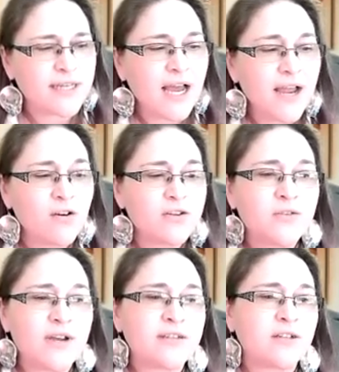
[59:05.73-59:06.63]
I
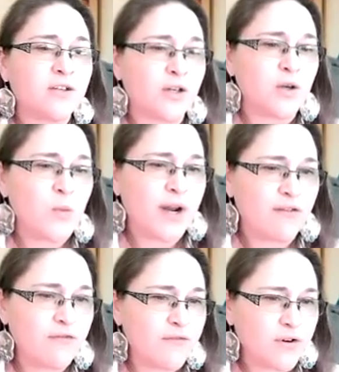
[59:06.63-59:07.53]
also had to learn when I
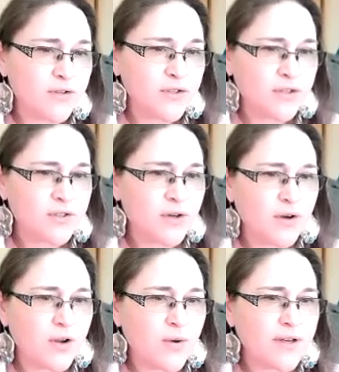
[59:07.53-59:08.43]
first
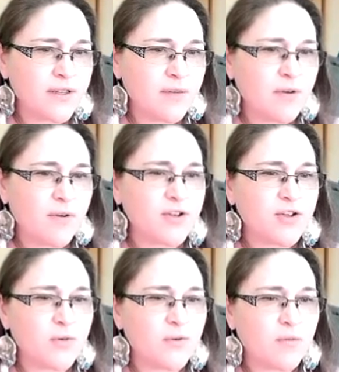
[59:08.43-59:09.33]
started going to them. I
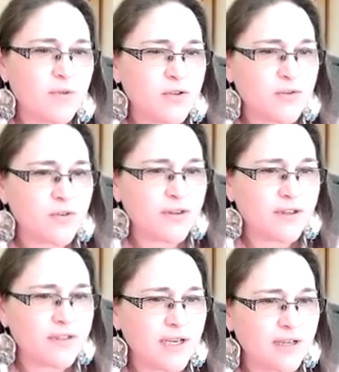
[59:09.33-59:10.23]
shared with you my story
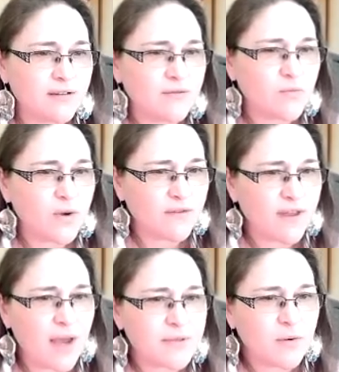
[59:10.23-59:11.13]
that one of the
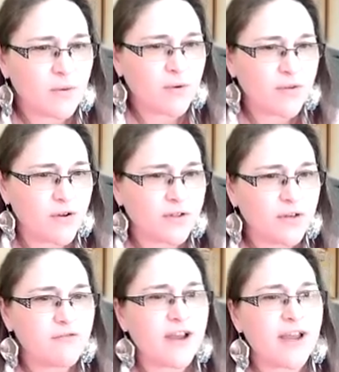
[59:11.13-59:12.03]
apps that I work with called
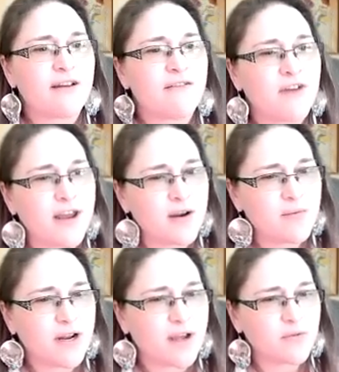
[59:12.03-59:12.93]
Notify had invited me
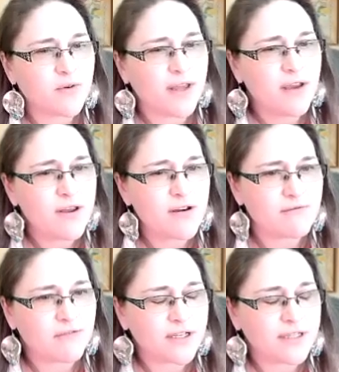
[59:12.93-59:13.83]
to come to an accounting
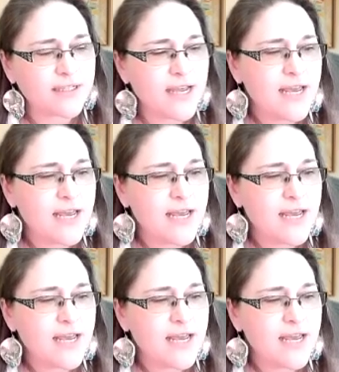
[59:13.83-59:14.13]
conference.